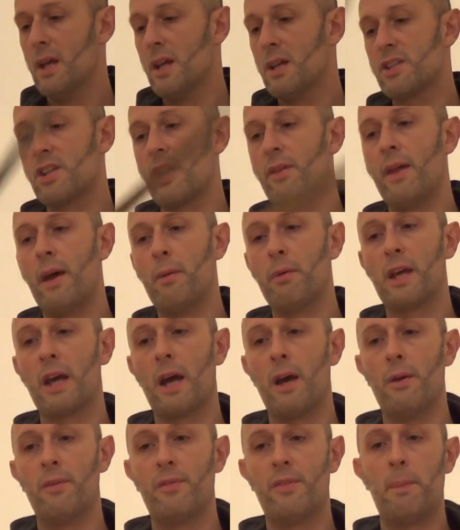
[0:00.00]
So there we
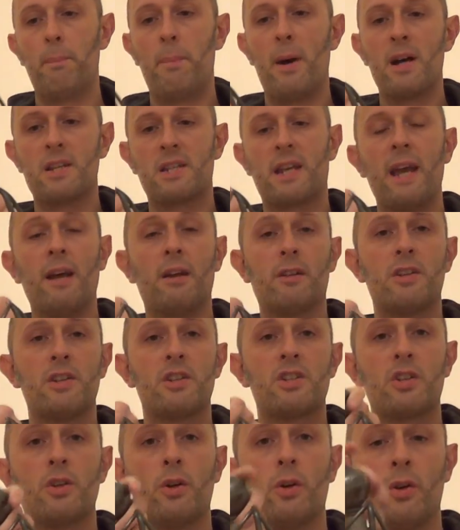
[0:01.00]
go, the
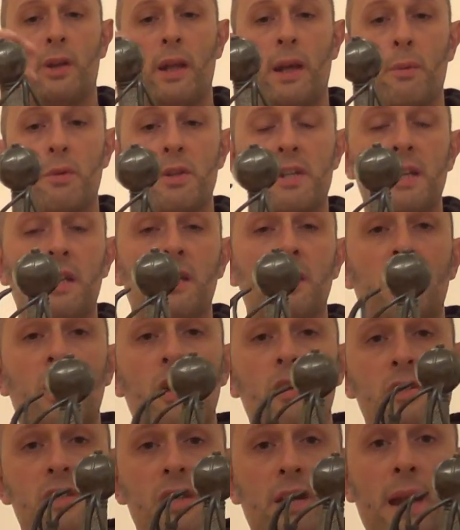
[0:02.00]
basket-hilted sword, it was in
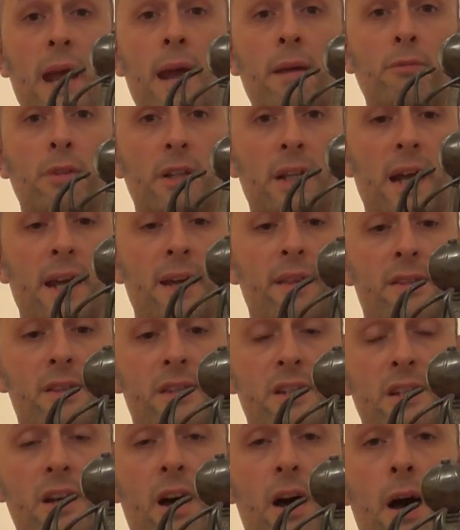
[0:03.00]
use in Henry
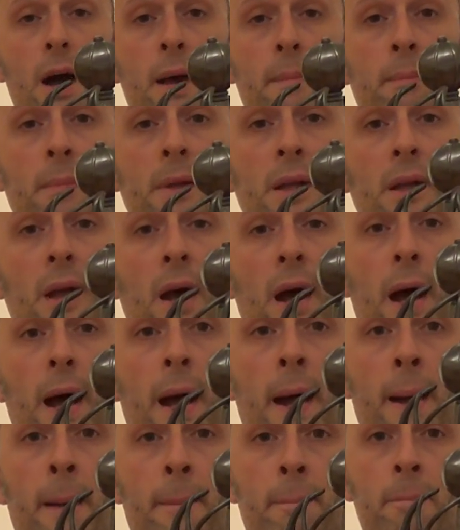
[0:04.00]
VIII's time.
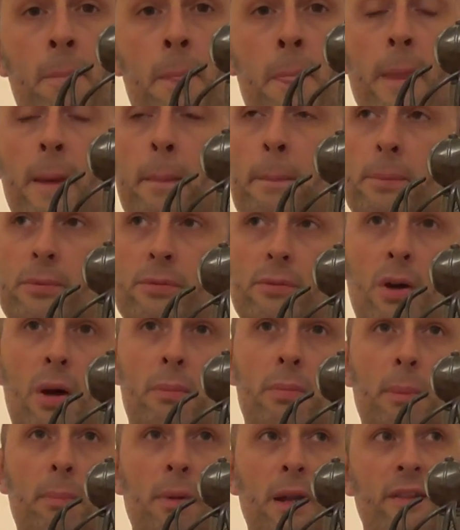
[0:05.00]
Um,
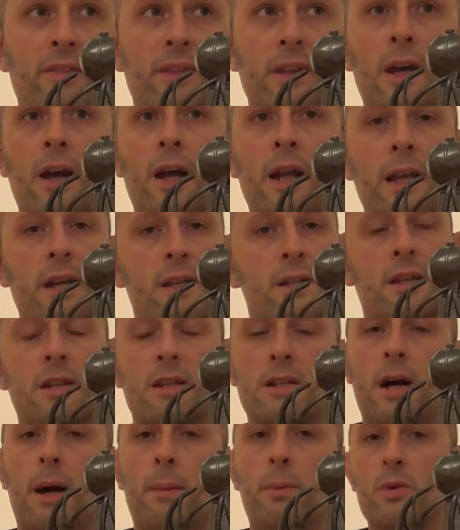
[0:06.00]
probably the earliest
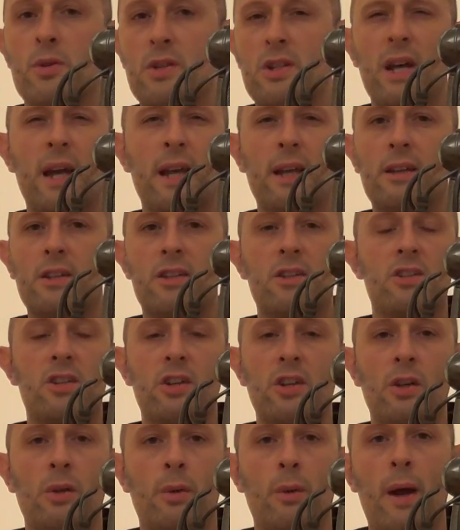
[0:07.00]
examples date
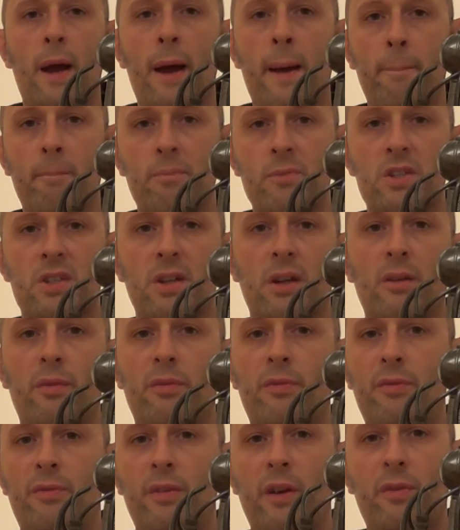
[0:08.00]
to um, sort of
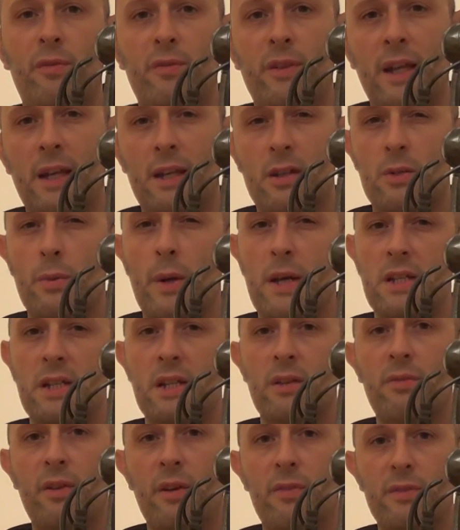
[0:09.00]

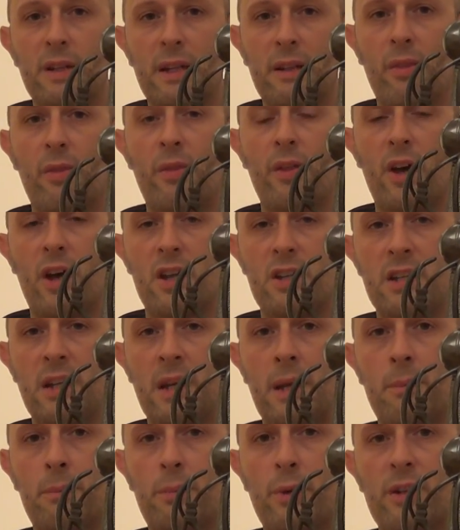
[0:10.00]
1520,
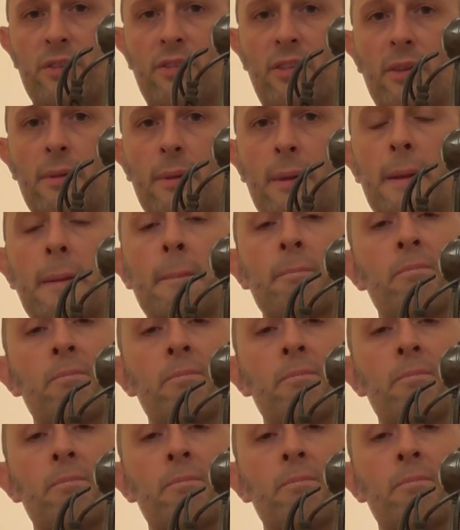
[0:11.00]
1530 in Britain.